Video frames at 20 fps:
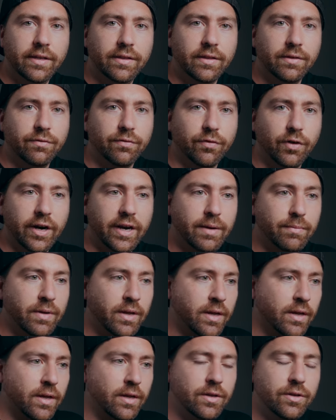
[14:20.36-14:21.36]
in the frame,
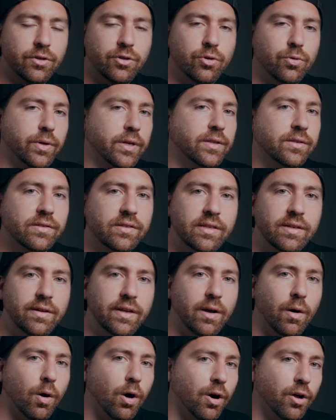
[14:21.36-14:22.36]
you can
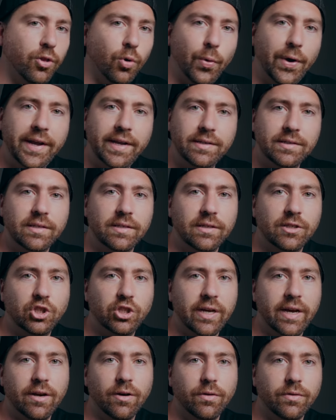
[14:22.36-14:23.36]
see all the way into the
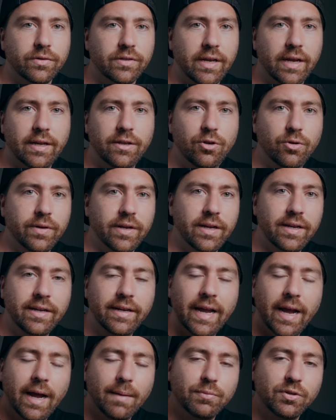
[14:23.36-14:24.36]
shadows and you can
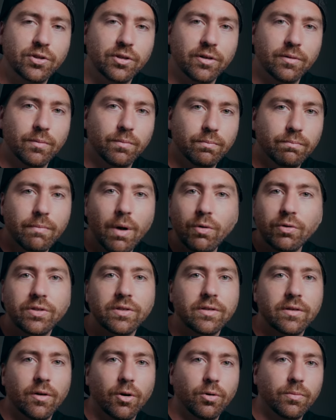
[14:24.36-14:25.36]
capture
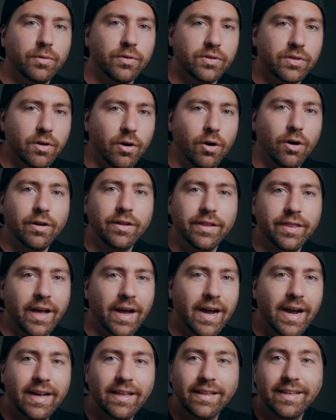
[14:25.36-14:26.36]
most, almost all of the
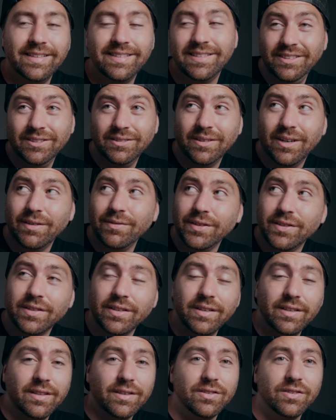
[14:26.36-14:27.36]
highlights. You know,
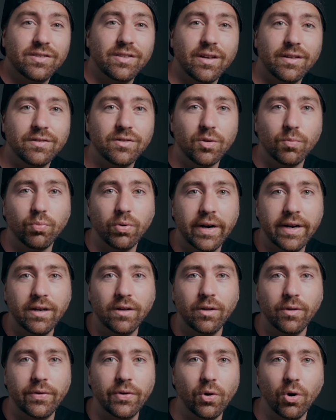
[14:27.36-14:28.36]
obviously the sun's a bright
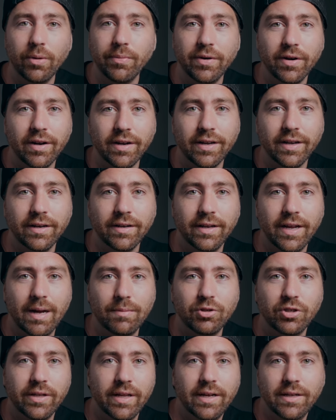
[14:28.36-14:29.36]
glowing orb, you're not gonna
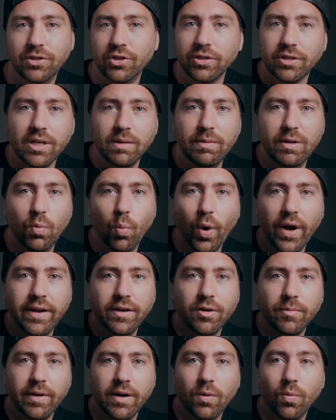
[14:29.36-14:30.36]
capture that, it's just gonna be white
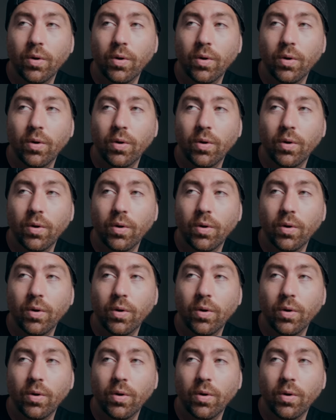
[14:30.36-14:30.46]
no matter